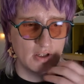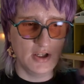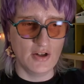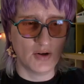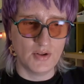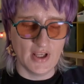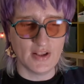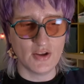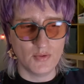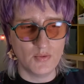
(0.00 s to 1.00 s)
you know,
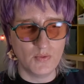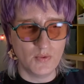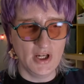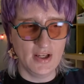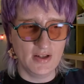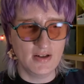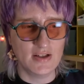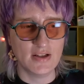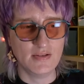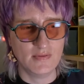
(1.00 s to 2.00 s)
like the wind
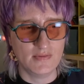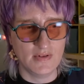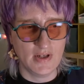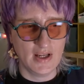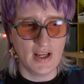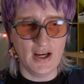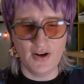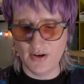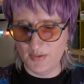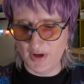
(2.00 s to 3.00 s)
and
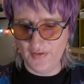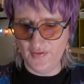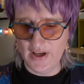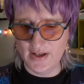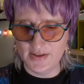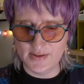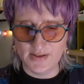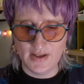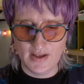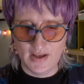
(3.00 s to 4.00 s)
air in my face.
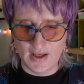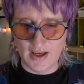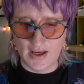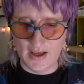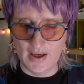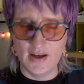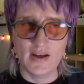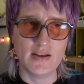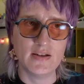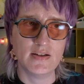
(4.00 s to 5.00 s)

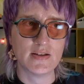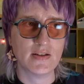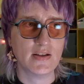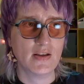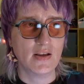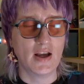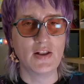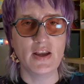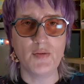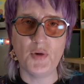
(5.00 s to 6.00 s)
And I
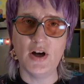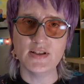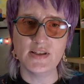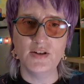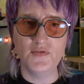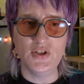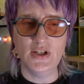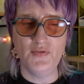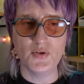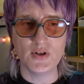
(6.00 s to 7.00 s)
like positive
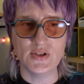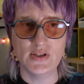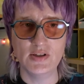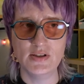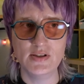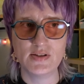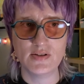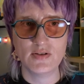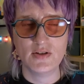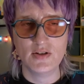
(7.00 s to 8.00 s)

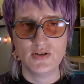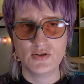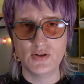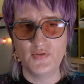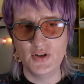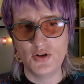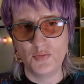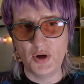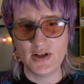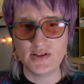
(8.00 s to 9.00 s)
G-forces. So if you know
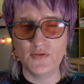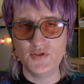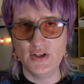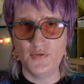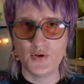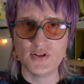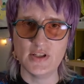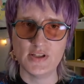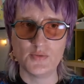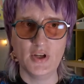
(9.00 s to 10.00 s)
positive
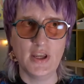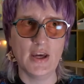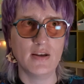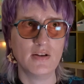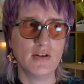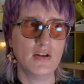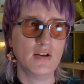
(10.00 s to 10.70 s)
G-forces, when you get